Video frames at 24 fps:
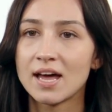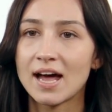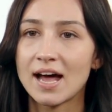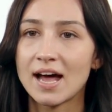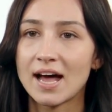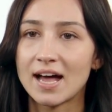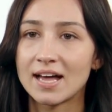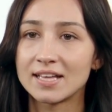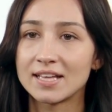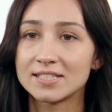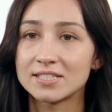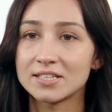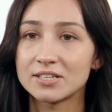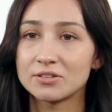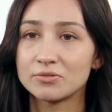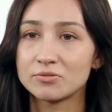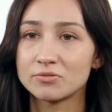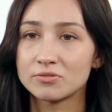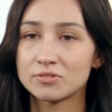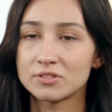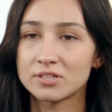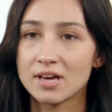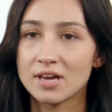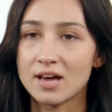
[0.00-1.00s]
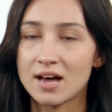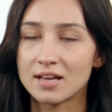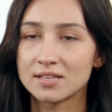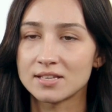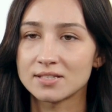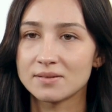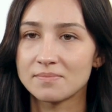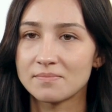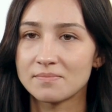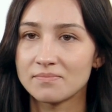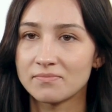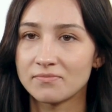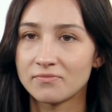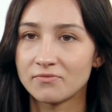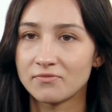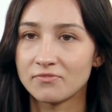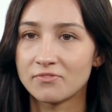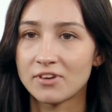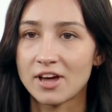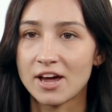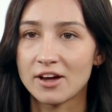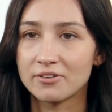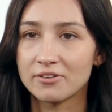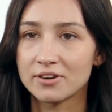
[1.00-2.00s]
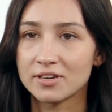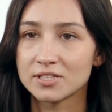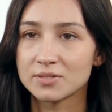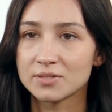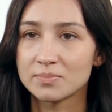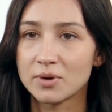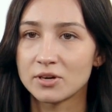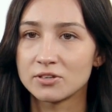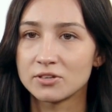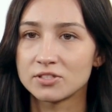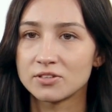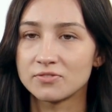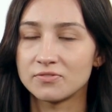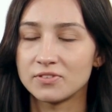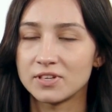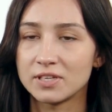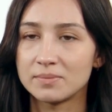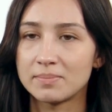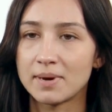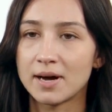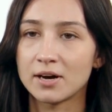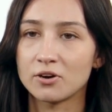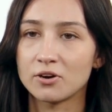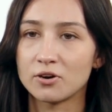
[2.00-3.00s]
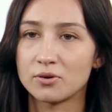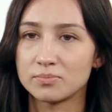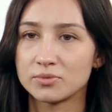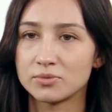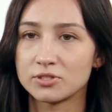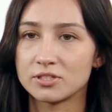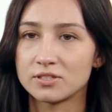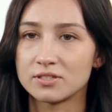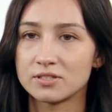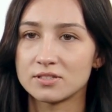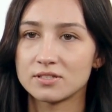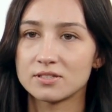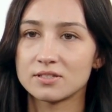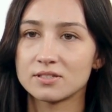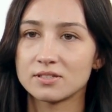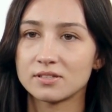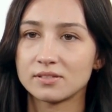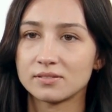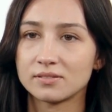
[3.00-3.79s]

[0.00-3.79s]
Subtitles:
and also has various motor feedback options.